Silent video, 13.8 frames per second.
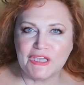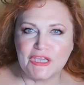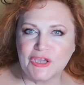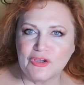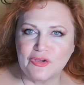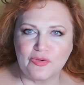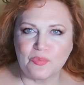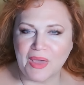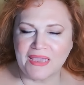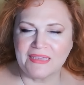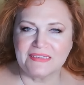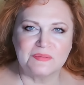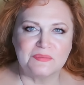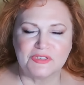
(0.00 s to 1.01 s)
you,
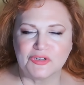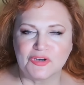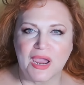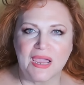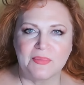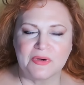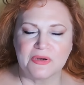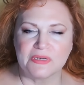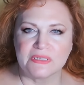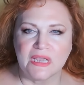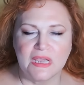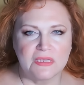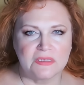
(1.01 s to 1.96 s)
my subscribers.